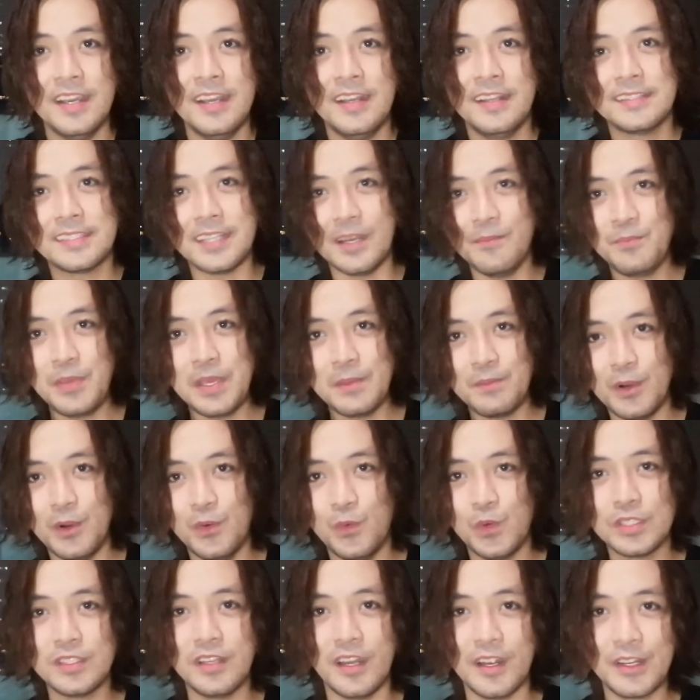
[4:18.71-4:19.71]
Some people
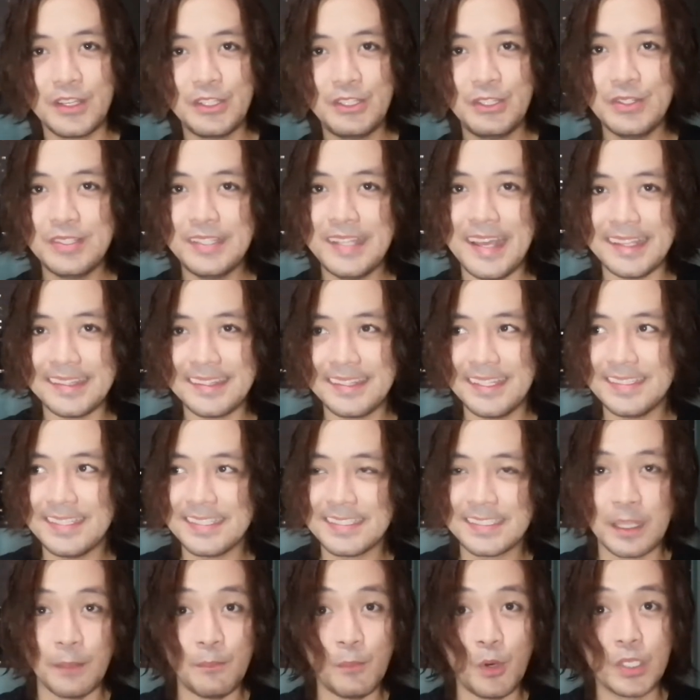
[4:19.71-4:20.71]
would argue that this
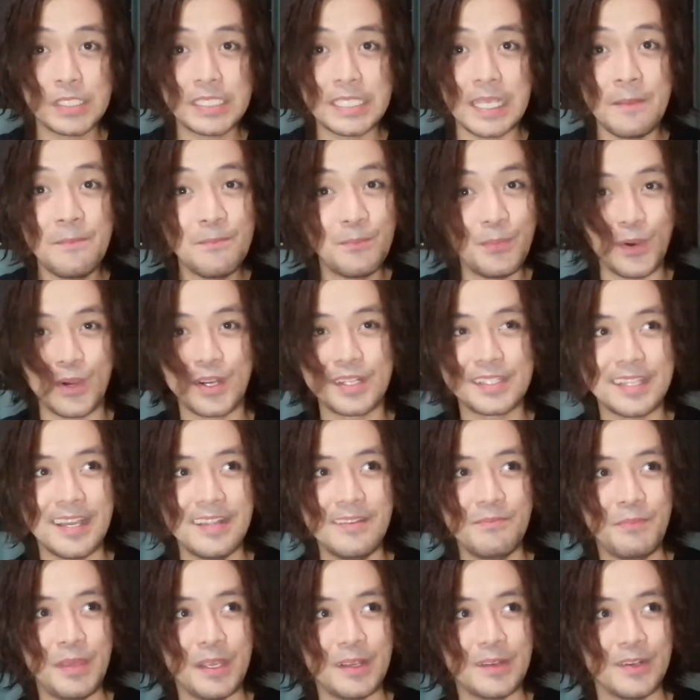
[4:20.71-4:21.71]
is the most
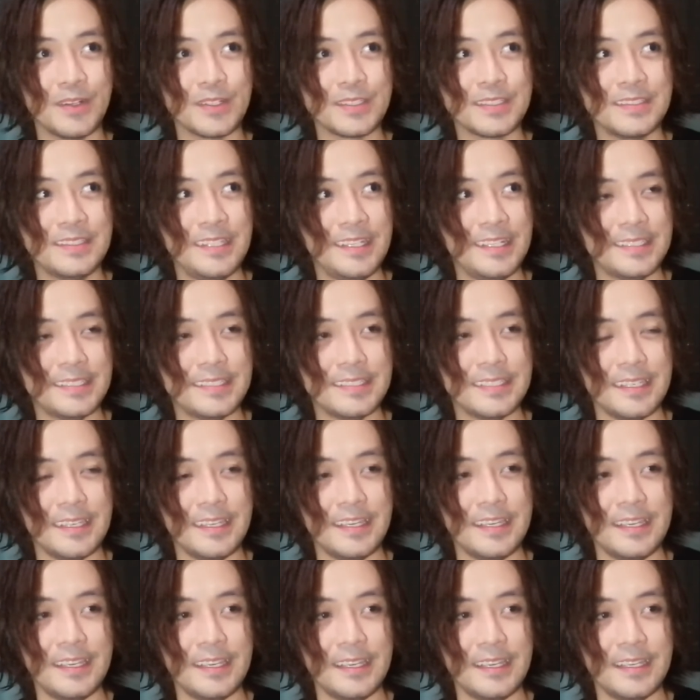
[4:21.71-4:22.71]
important because this
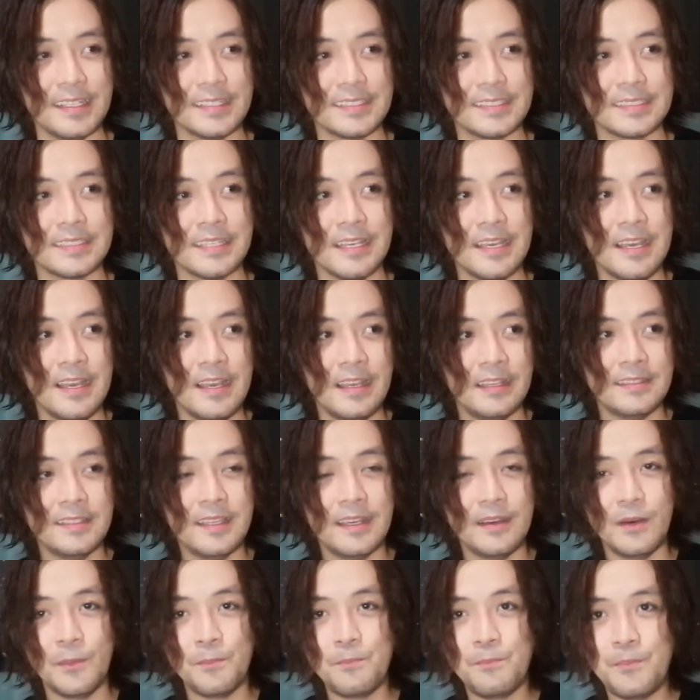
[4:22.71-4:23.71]
is
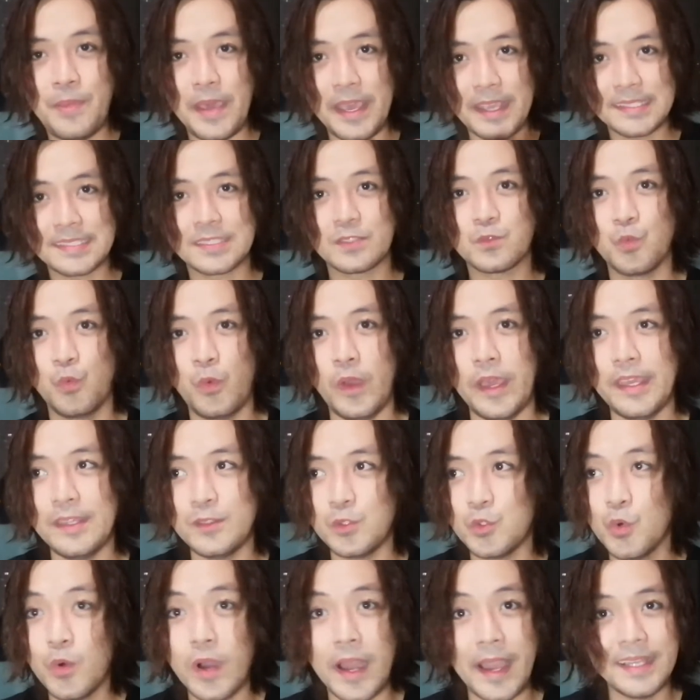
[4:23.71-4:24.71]
the best way
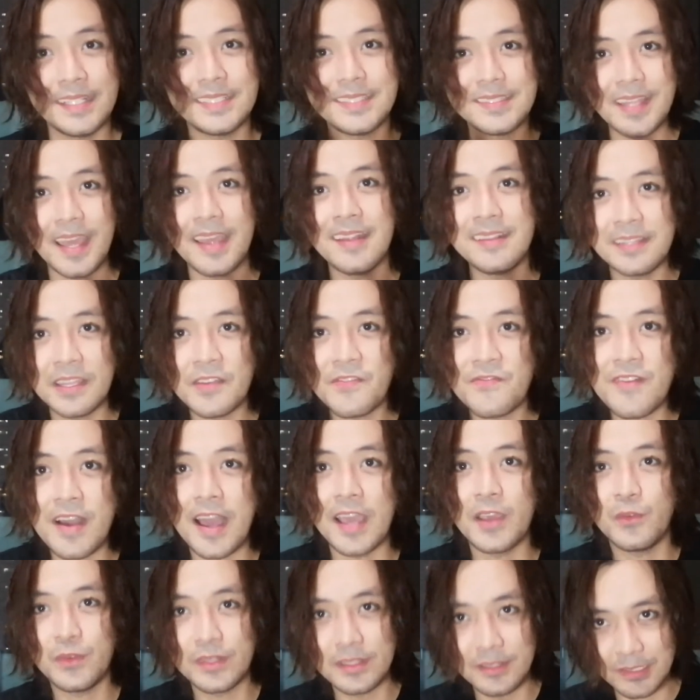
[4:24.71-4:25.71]
to identify
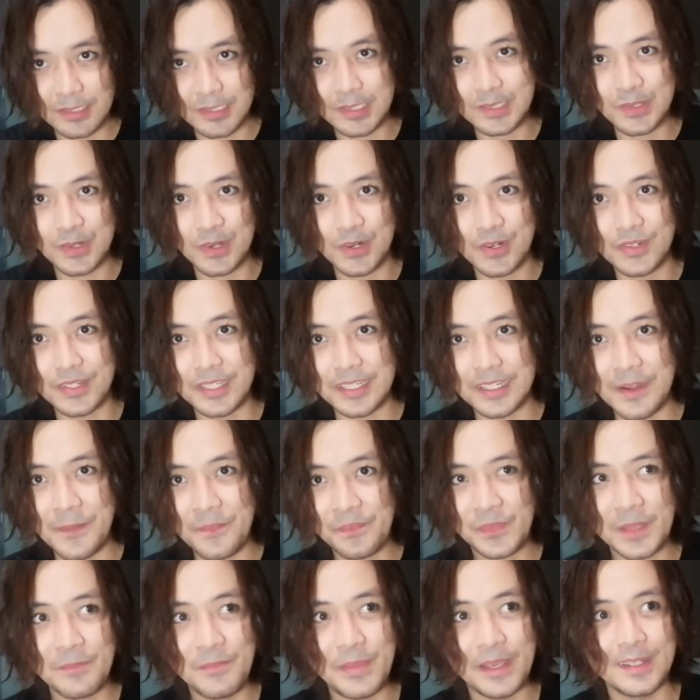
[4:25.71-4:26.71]
with the story
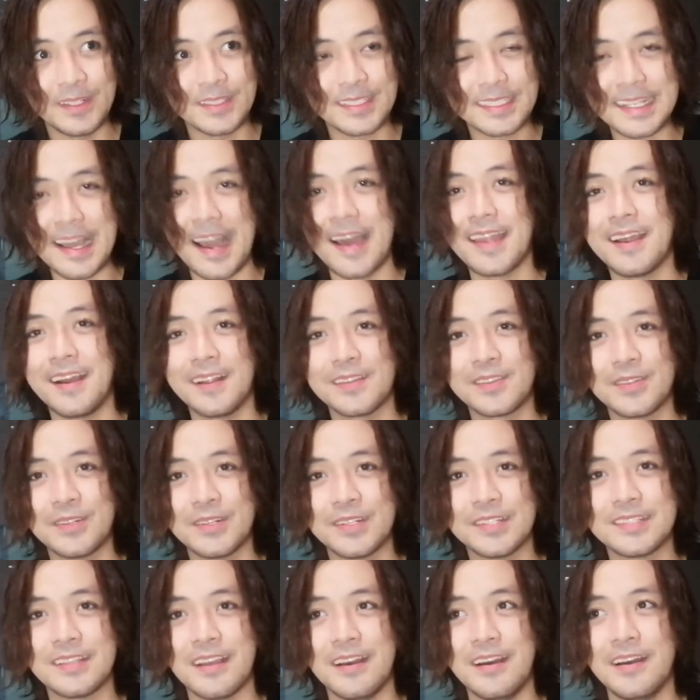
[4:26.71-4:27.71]
because
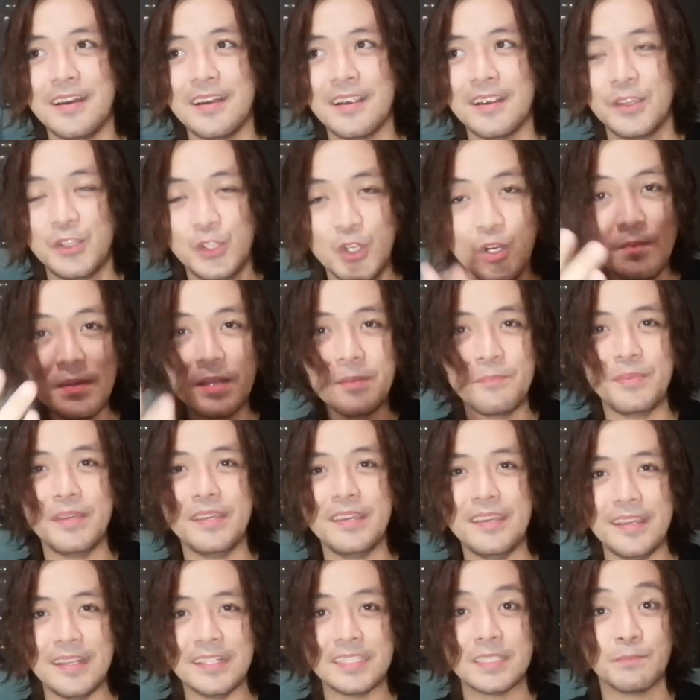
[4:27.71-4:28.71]
characters are human
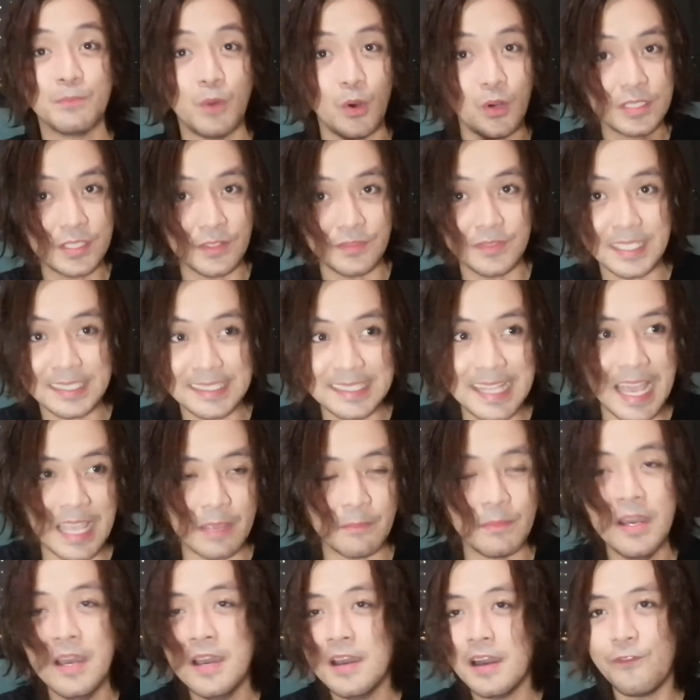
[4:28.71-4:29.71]
beings most of the
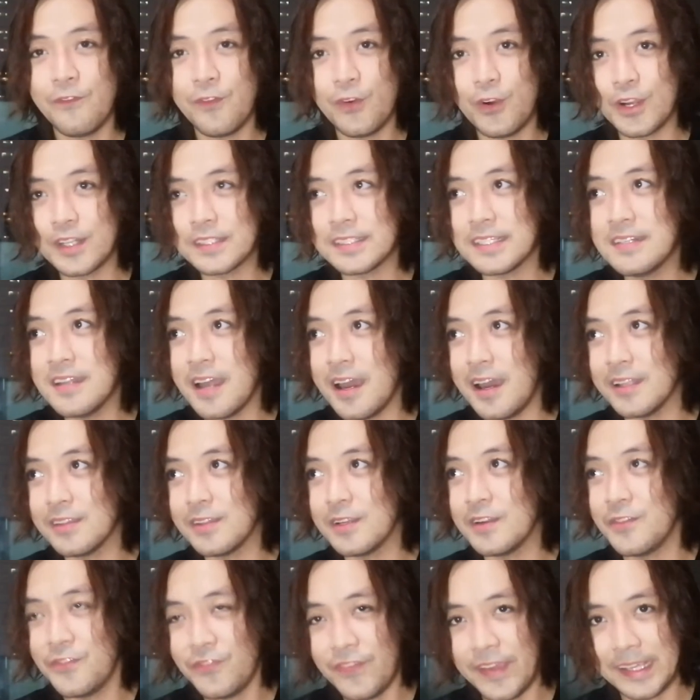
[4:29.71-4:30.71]
time. Of course, in
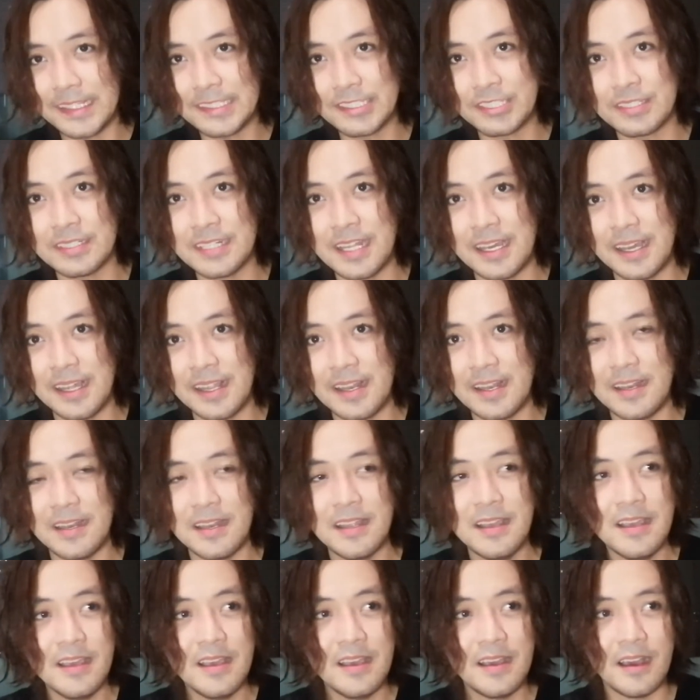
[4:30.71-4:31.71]
other fictional
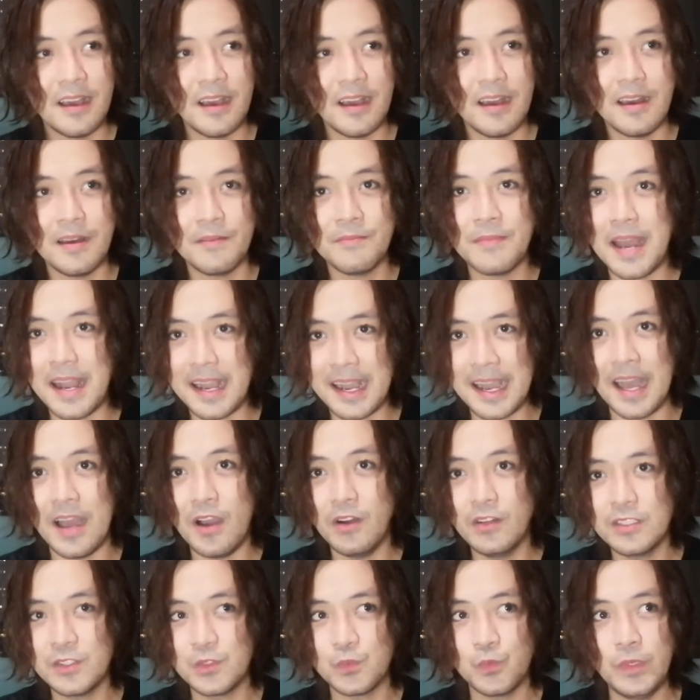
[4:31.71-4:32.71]

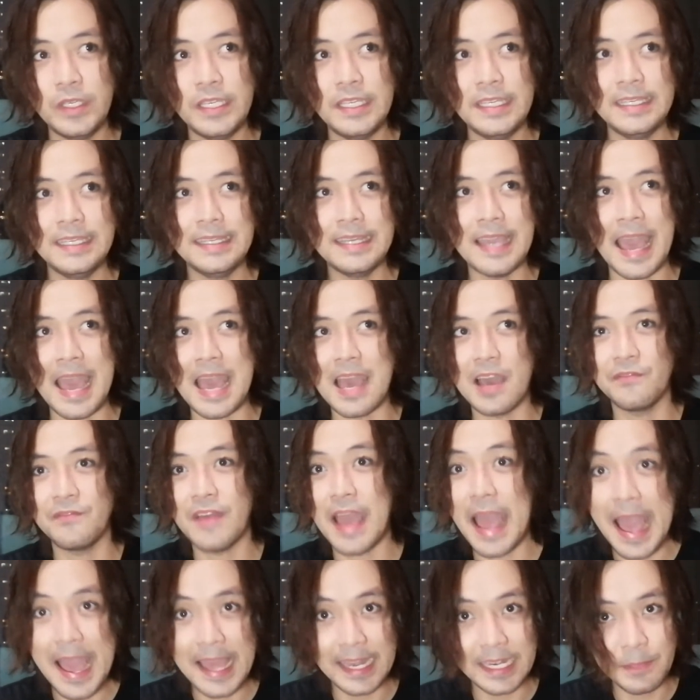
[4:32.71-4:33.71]
accounts, we have
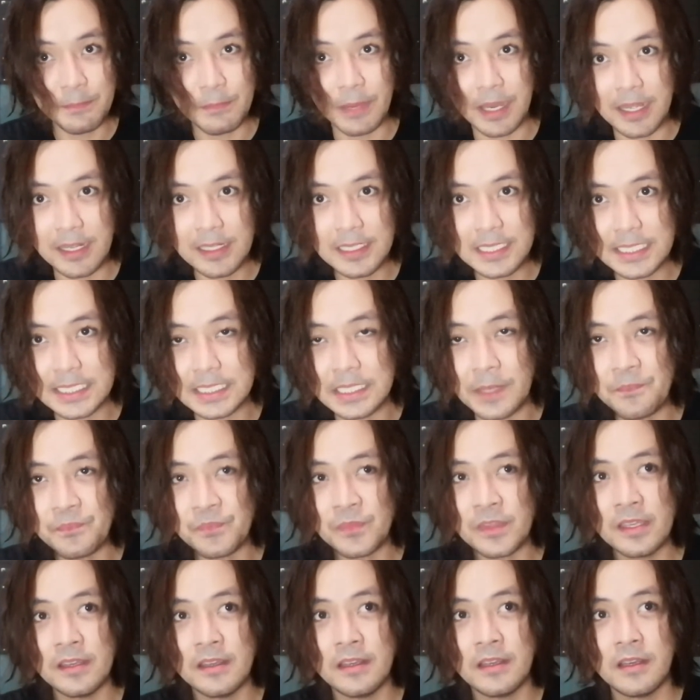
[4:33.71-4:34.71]
animals
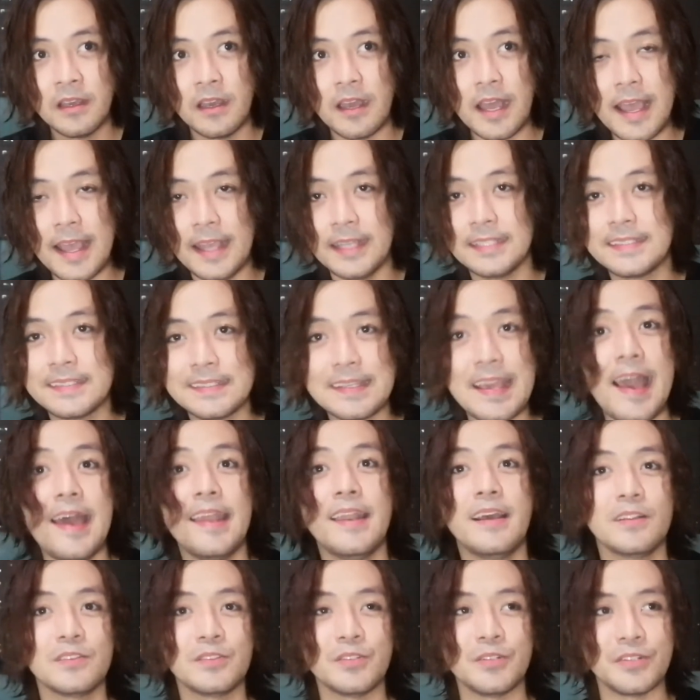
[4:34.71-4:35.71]
as
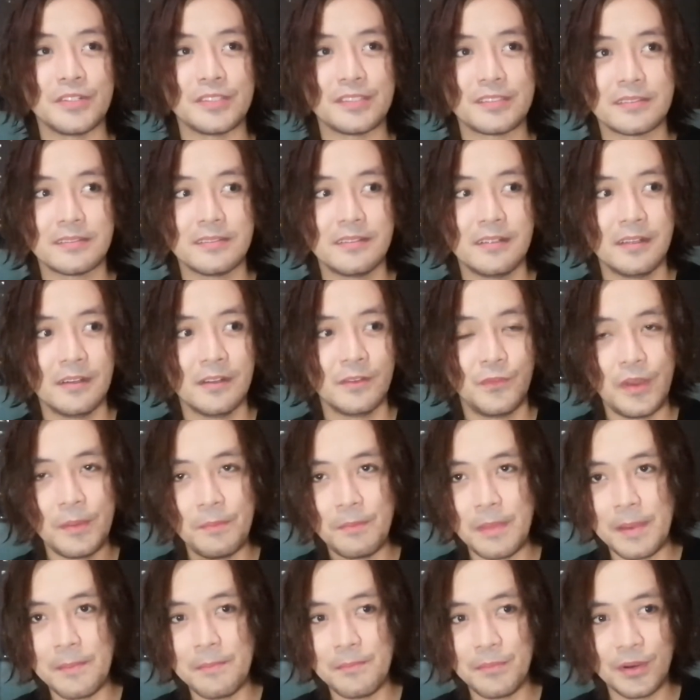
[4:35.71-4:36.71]
characters.
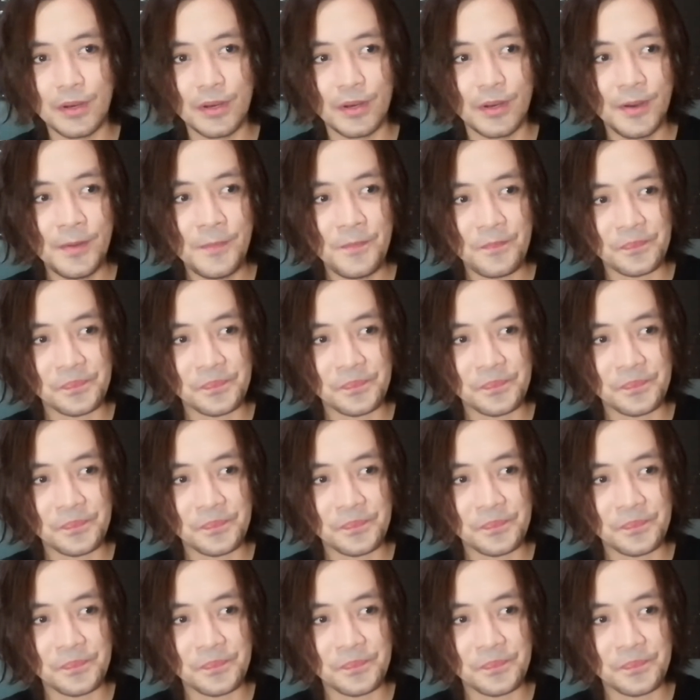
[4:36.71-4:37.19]
Remember